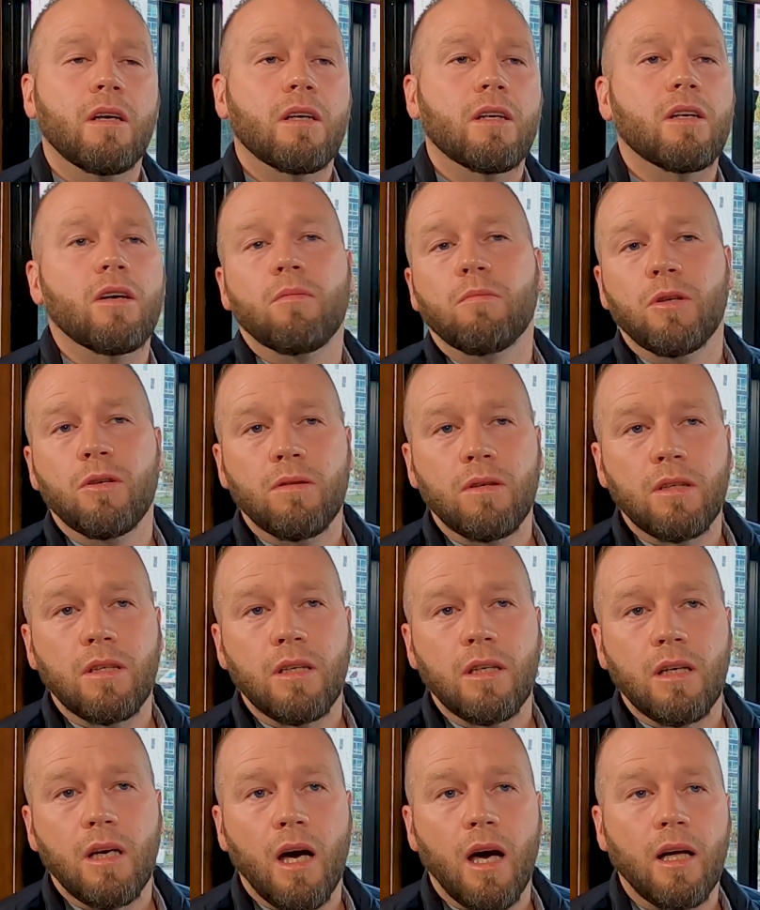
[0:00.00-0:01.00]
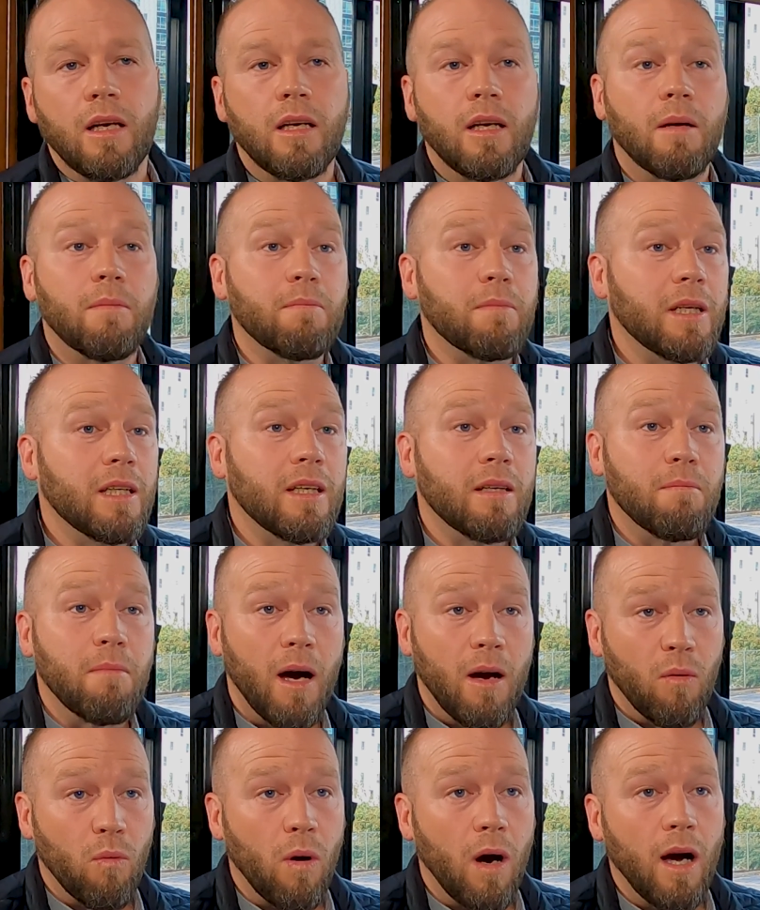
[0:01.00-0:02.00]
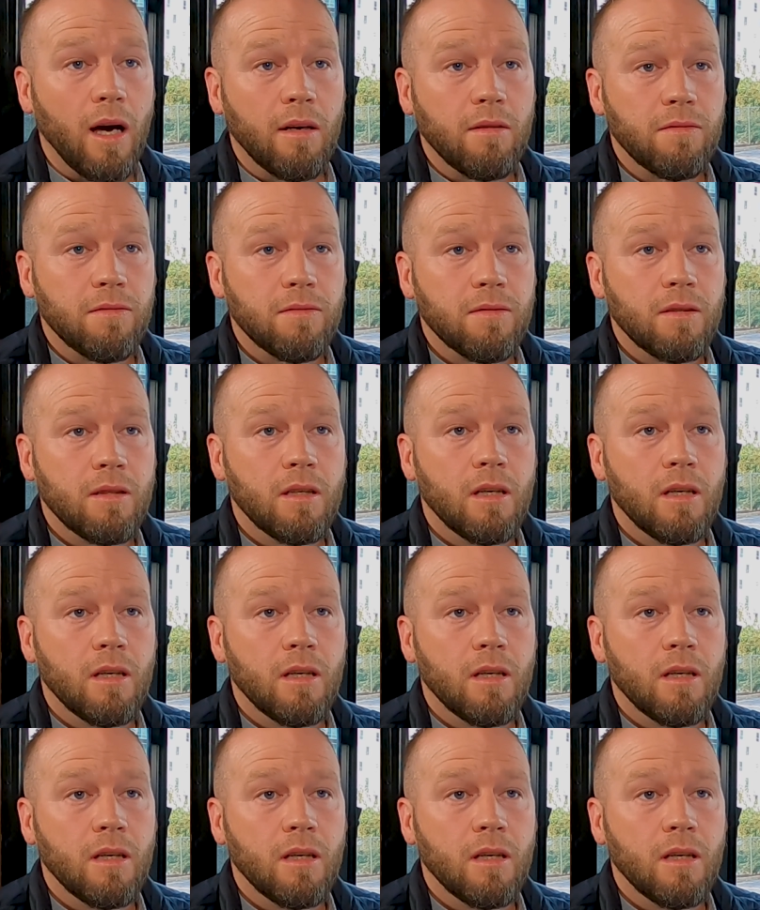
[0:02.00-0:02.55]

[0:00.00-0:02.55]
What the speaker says: community, I ended up meeting my wife.